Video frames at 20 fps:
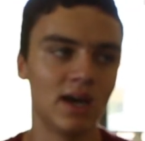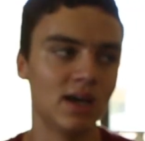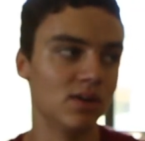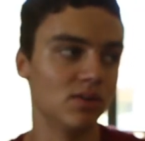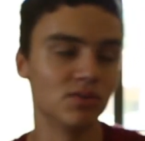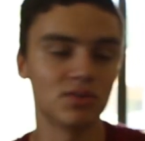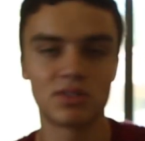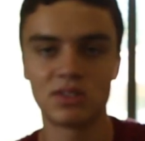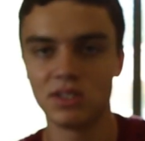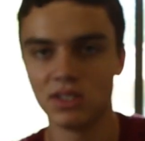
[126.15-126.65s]
I
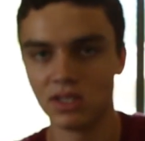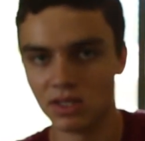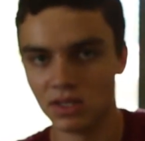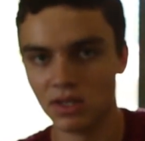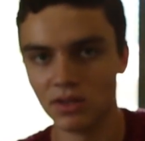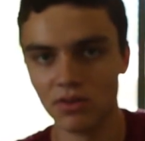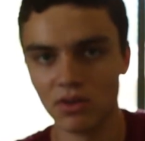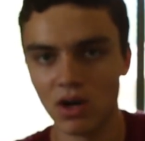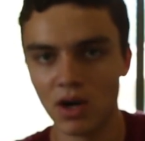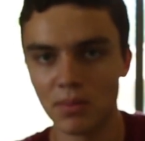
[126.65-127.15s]
don't see
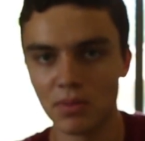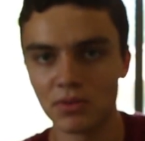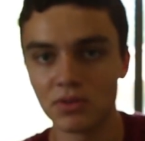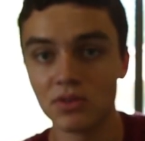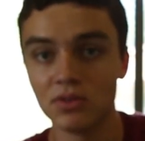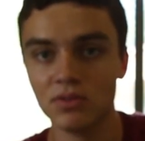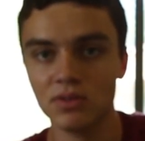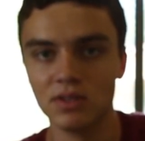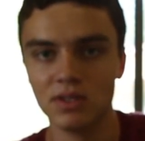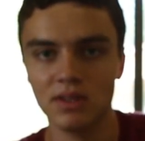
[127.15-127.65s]
another
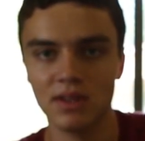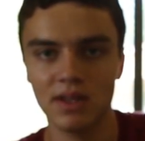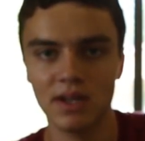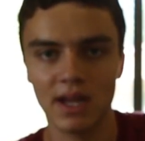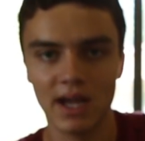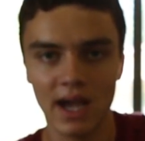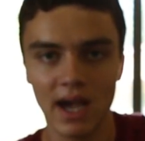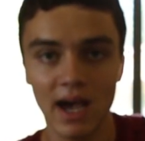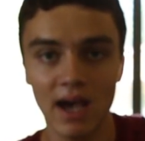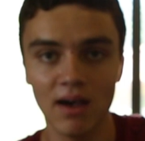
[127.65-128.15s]
opportunity that
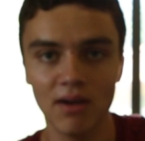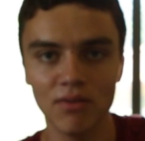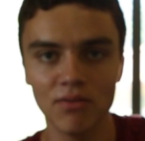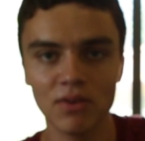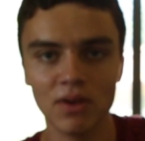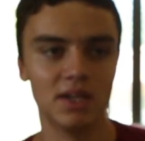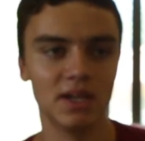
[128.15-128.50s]
I have.